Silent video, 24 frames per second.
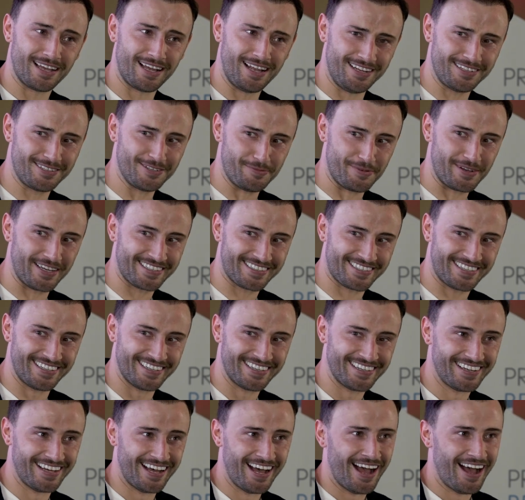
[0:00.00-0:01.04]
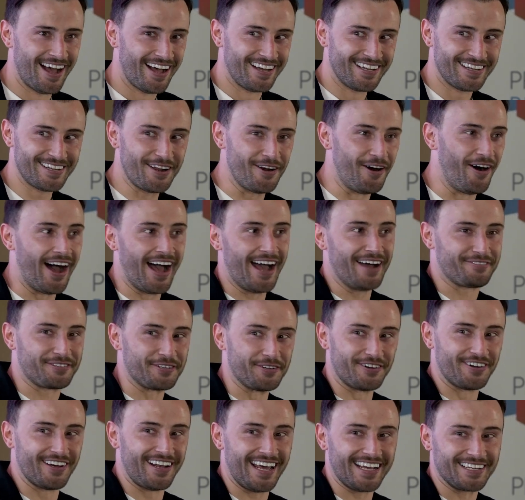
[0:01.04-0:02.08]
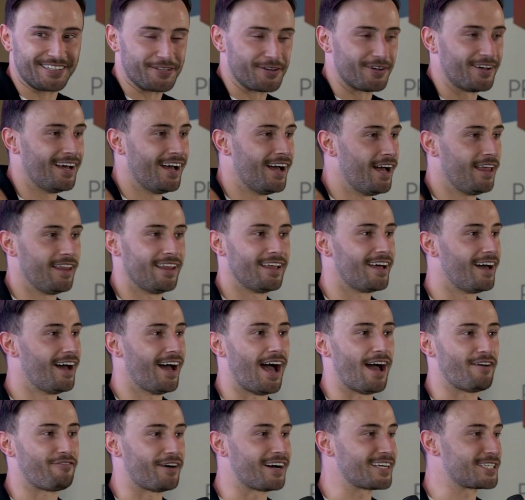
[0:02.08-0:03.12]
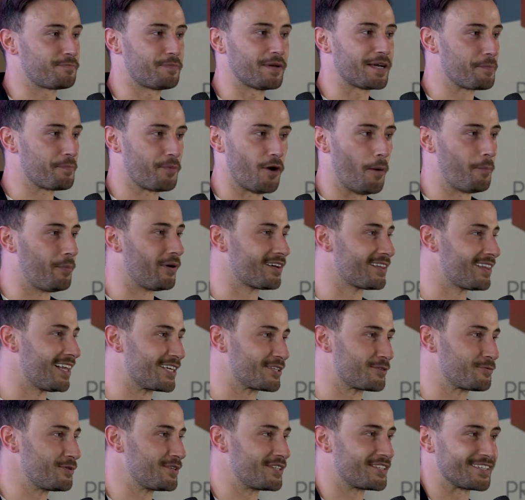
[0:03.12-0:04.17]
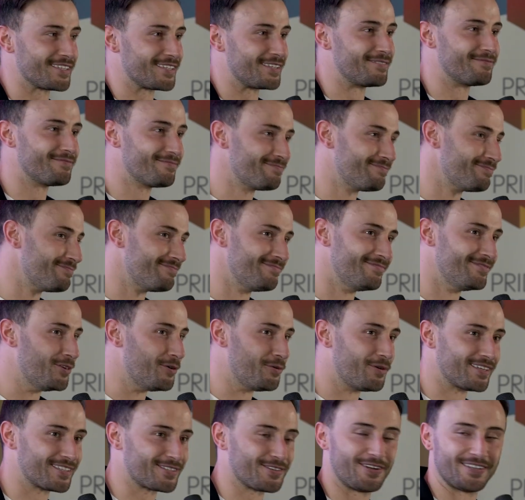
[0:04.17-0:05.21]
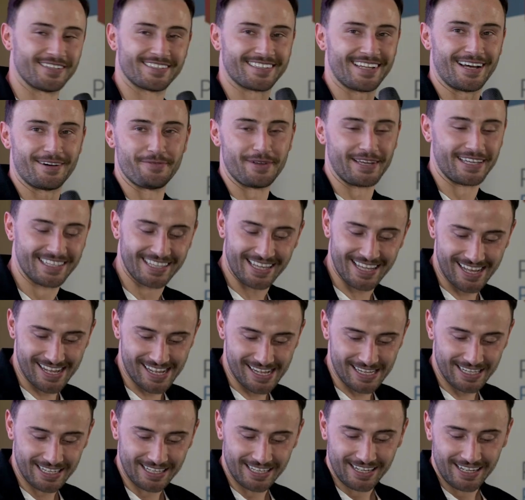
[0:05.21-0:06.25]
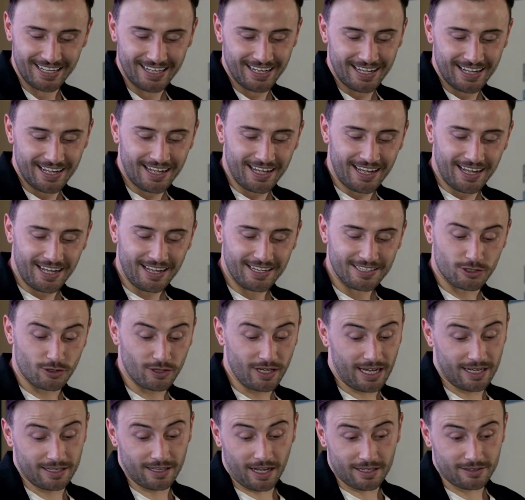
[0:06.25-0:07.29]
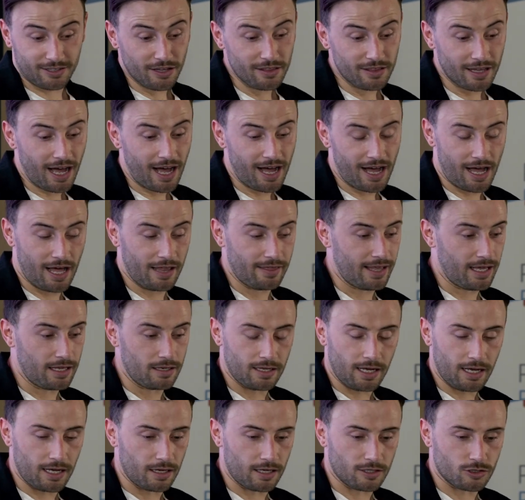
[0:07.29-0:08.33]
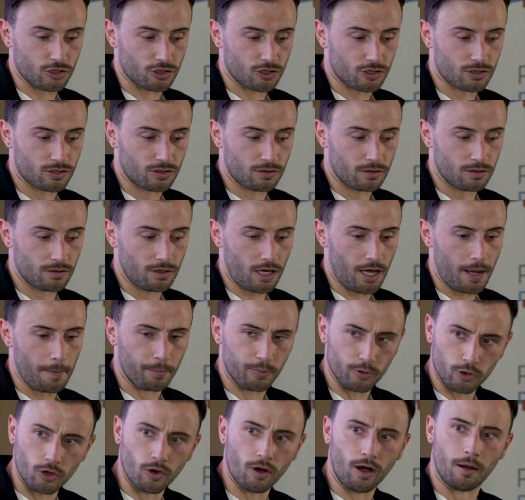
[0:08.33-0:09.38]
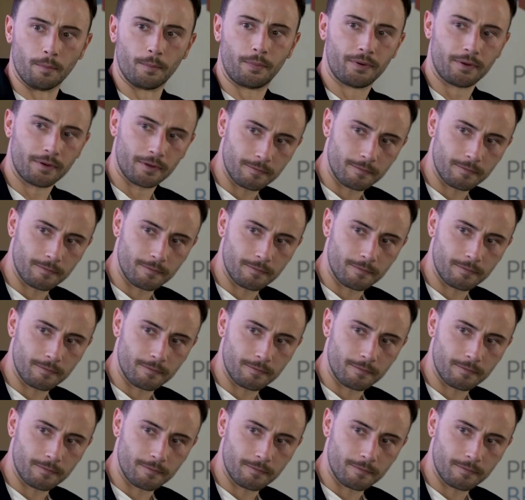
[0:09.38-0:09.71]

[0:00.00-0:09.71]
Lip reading: A little bit. I have to relate to. If I speak proper Glaswegian, no one's going to understand me. So yeah, I done that, and then it blew up.